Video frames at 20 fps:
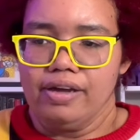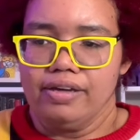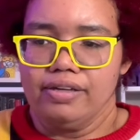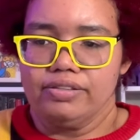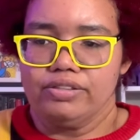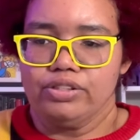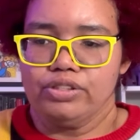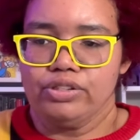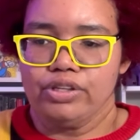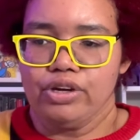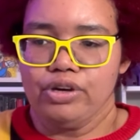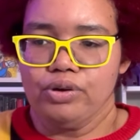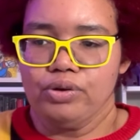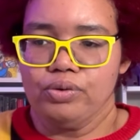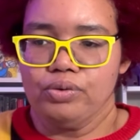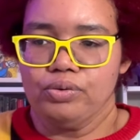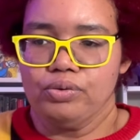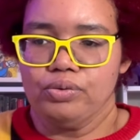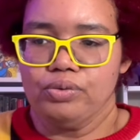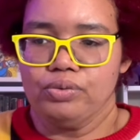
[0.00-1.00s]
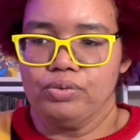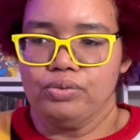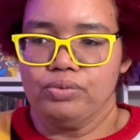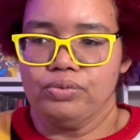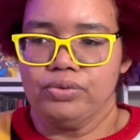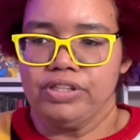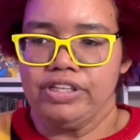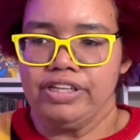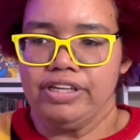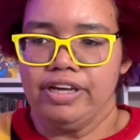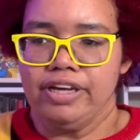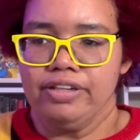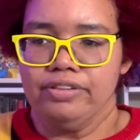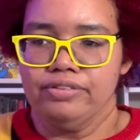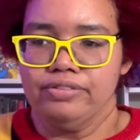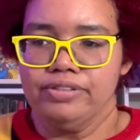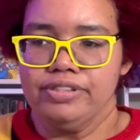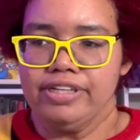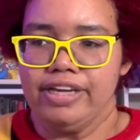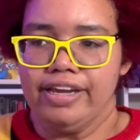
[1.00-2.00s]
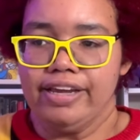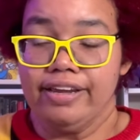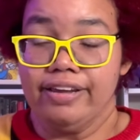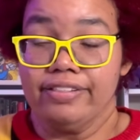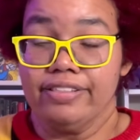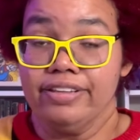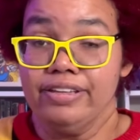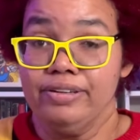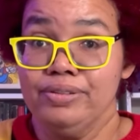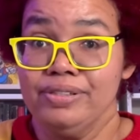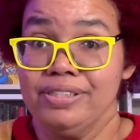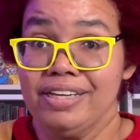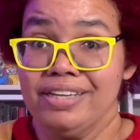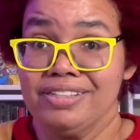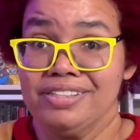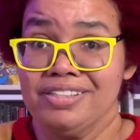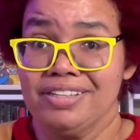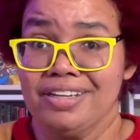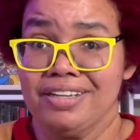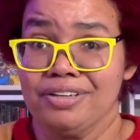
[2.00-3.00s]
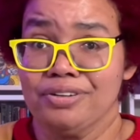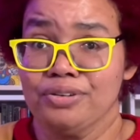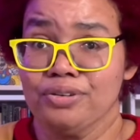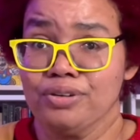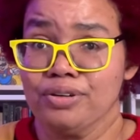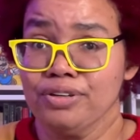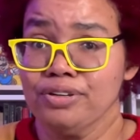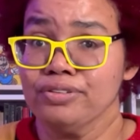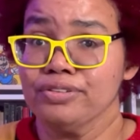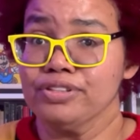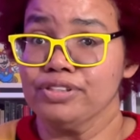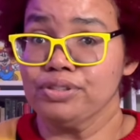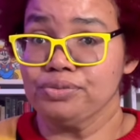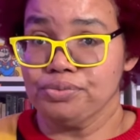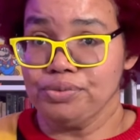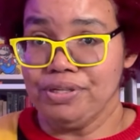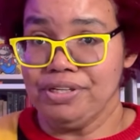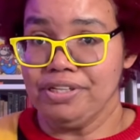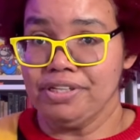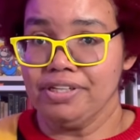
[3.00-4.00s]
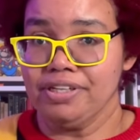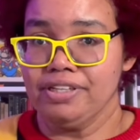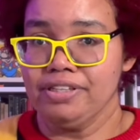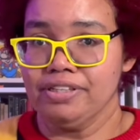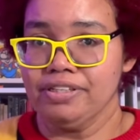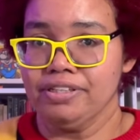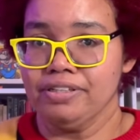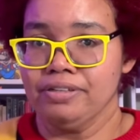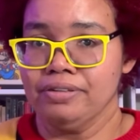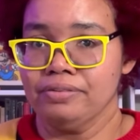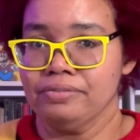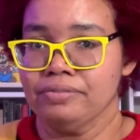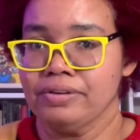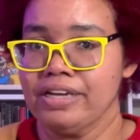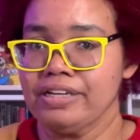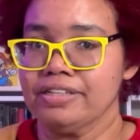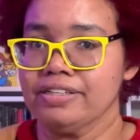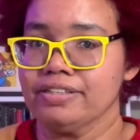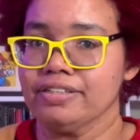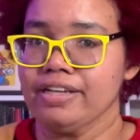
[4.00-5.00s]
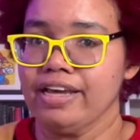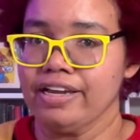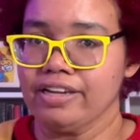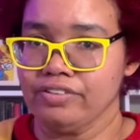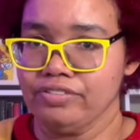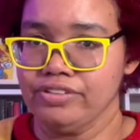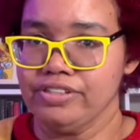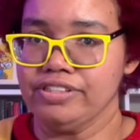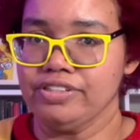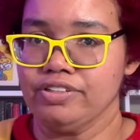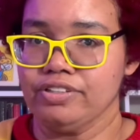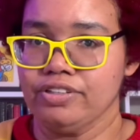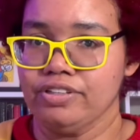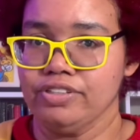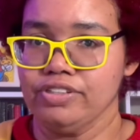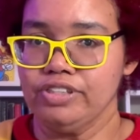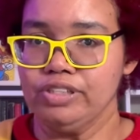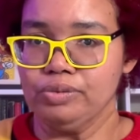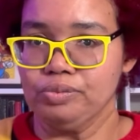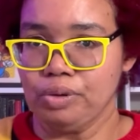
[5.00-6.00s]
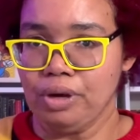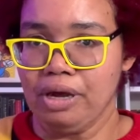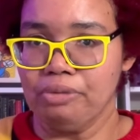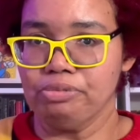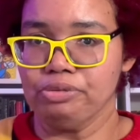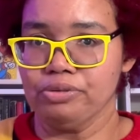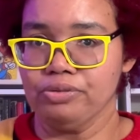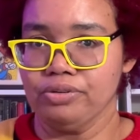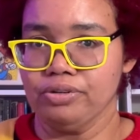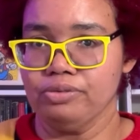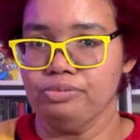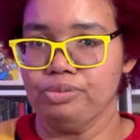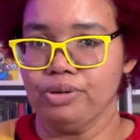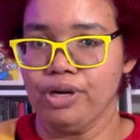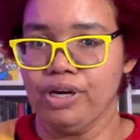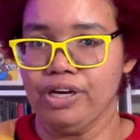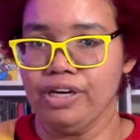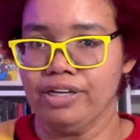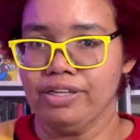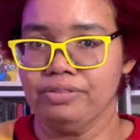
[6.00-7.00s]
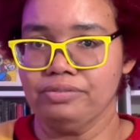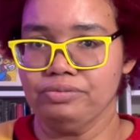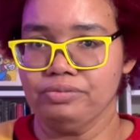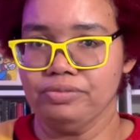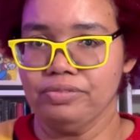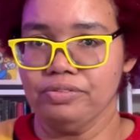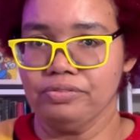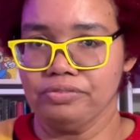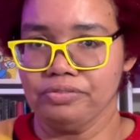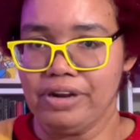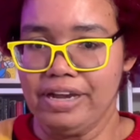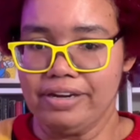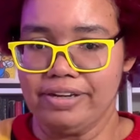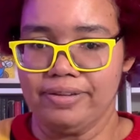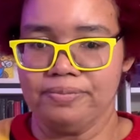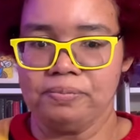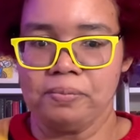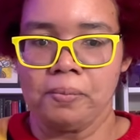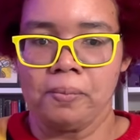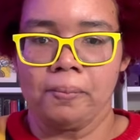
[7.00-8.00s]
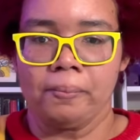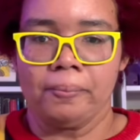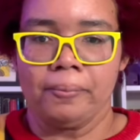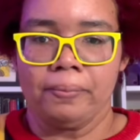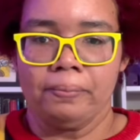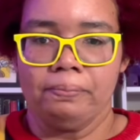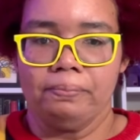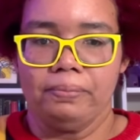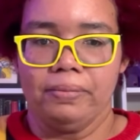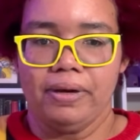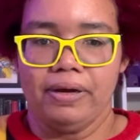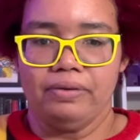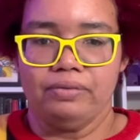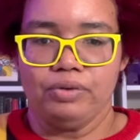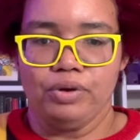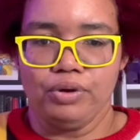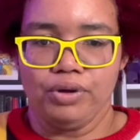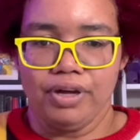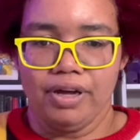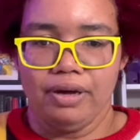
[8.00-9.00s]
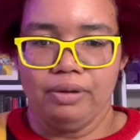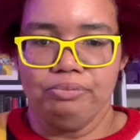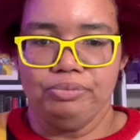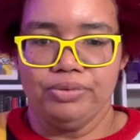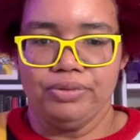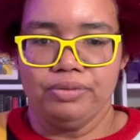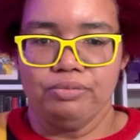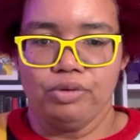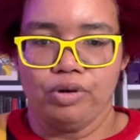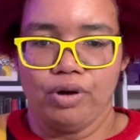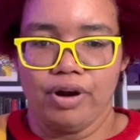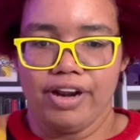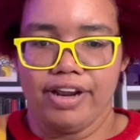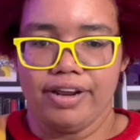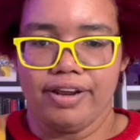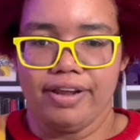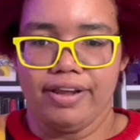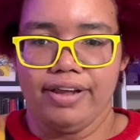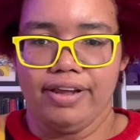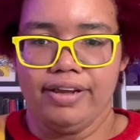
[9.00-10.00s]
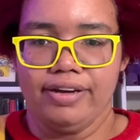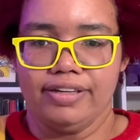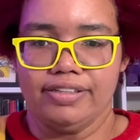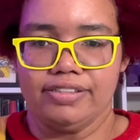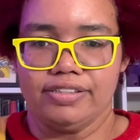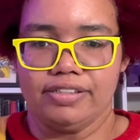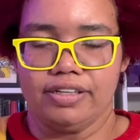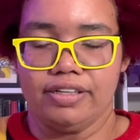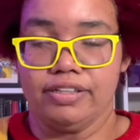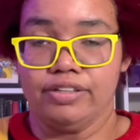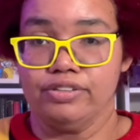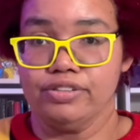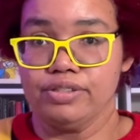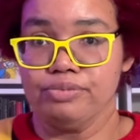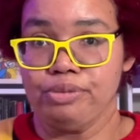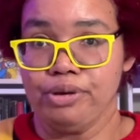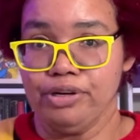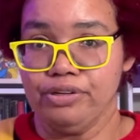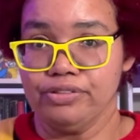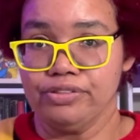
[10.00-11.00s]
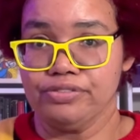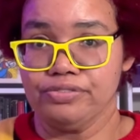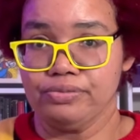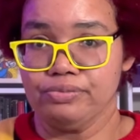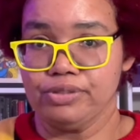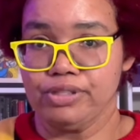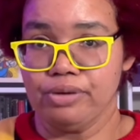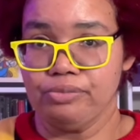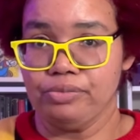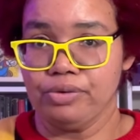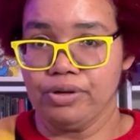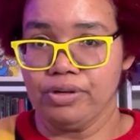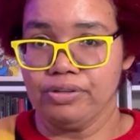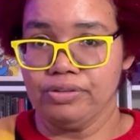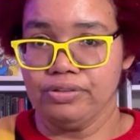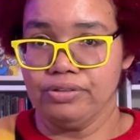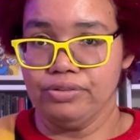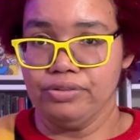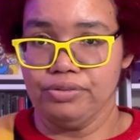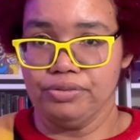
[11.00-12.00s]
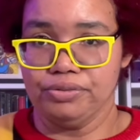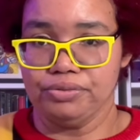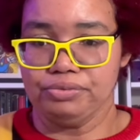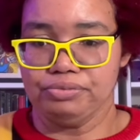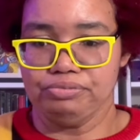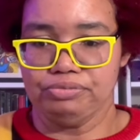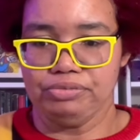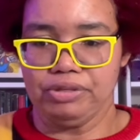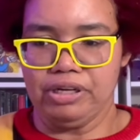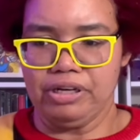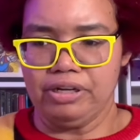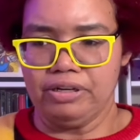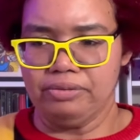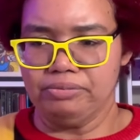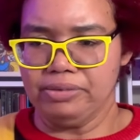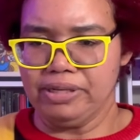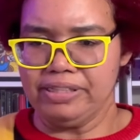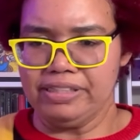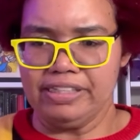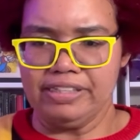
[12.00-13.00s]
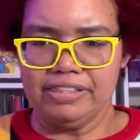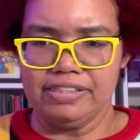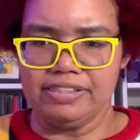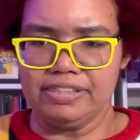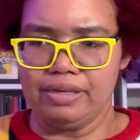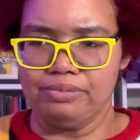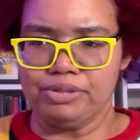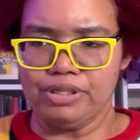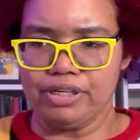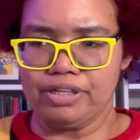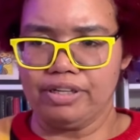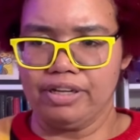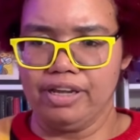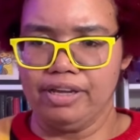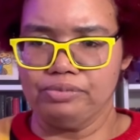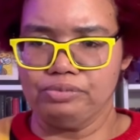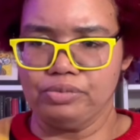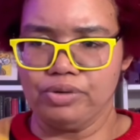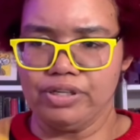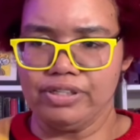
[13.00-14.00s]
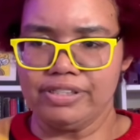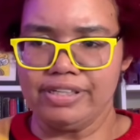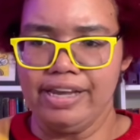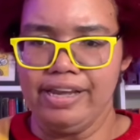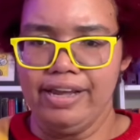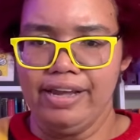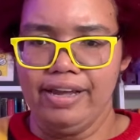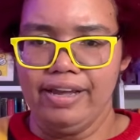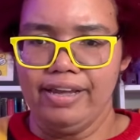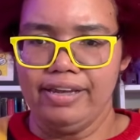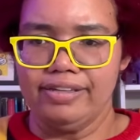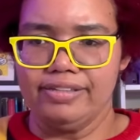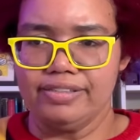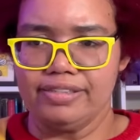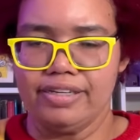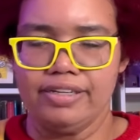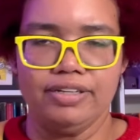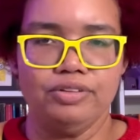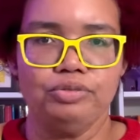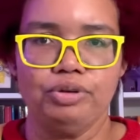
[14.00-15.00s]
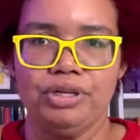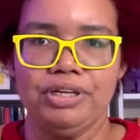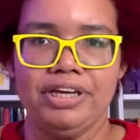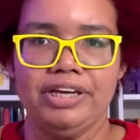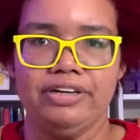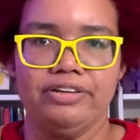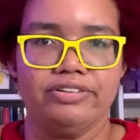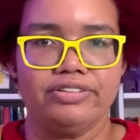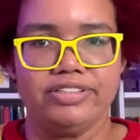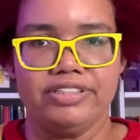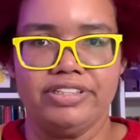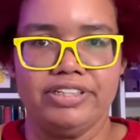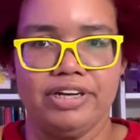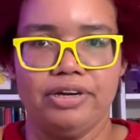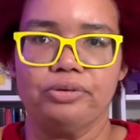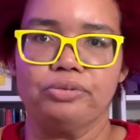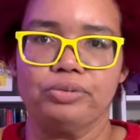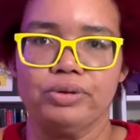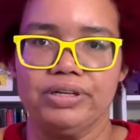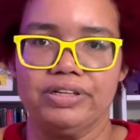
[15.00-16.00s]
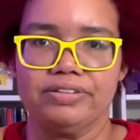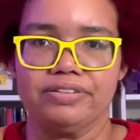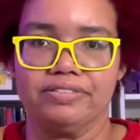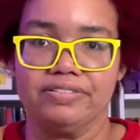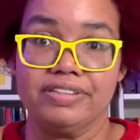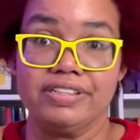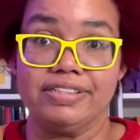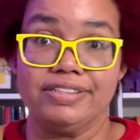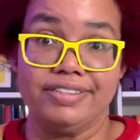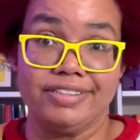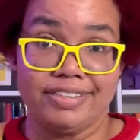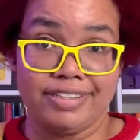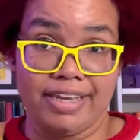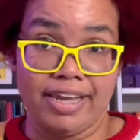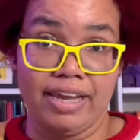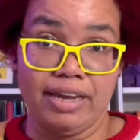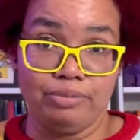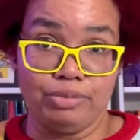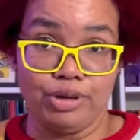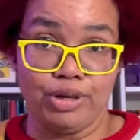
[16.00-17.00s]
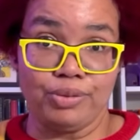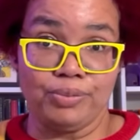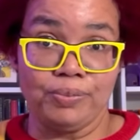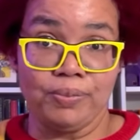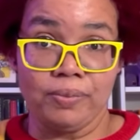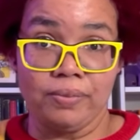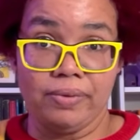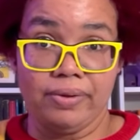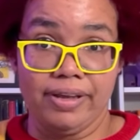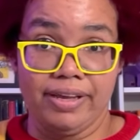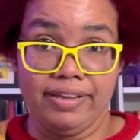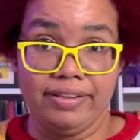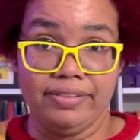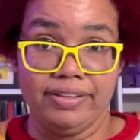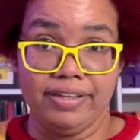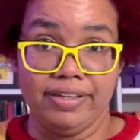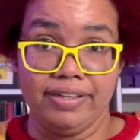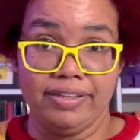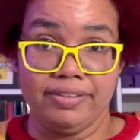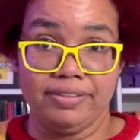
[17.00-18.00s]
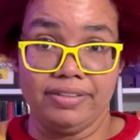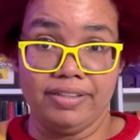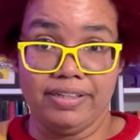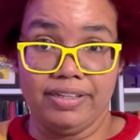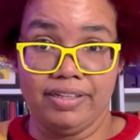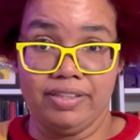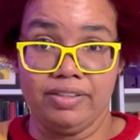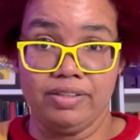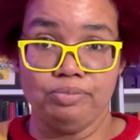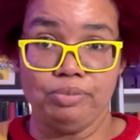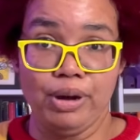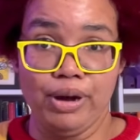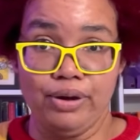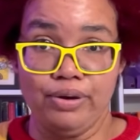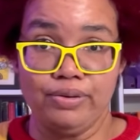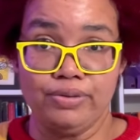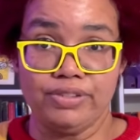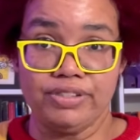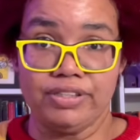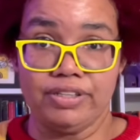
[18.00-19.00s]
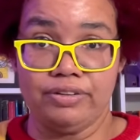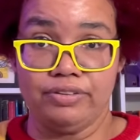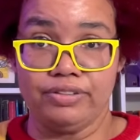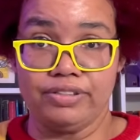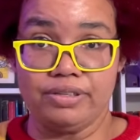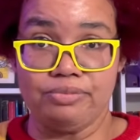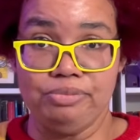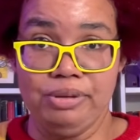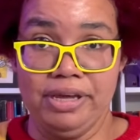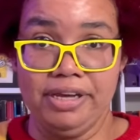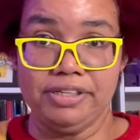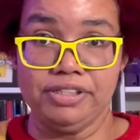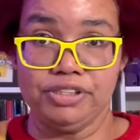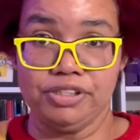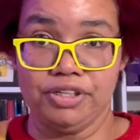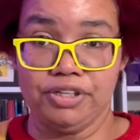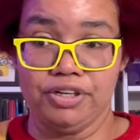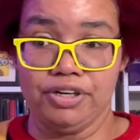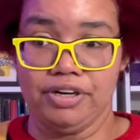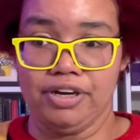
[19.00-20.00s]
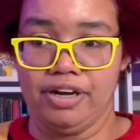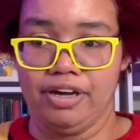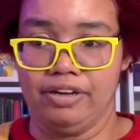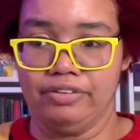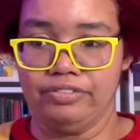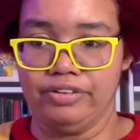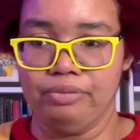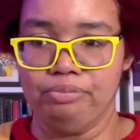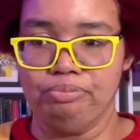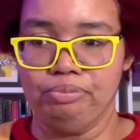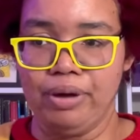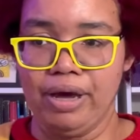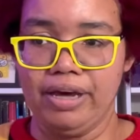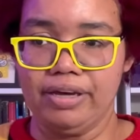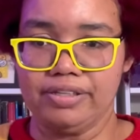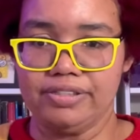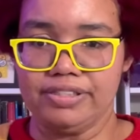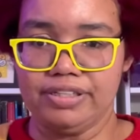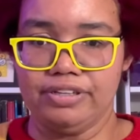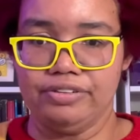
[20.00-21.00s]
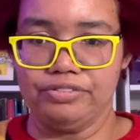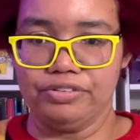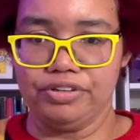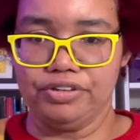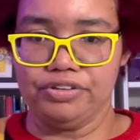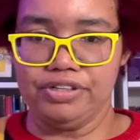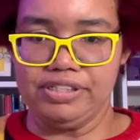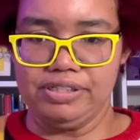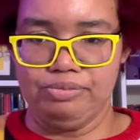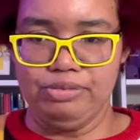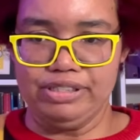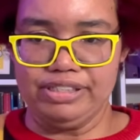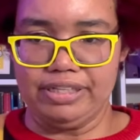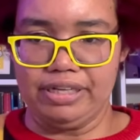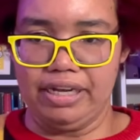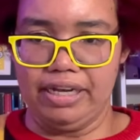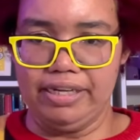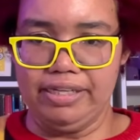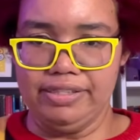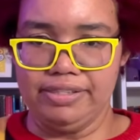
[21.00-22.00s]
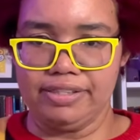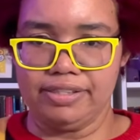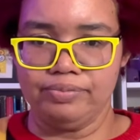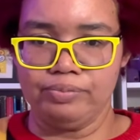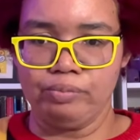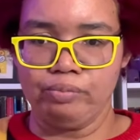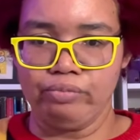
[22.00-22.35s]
So the other day, I think actually like earlier this week, in the Reddit Lacarista swap group on Reddit, I woke up in the morning and I saw there was a post from someone who, I think the subject line was, "Has anyone else dealt with this scammer?" And then in the post, there was a picture of a box of Christmas lights.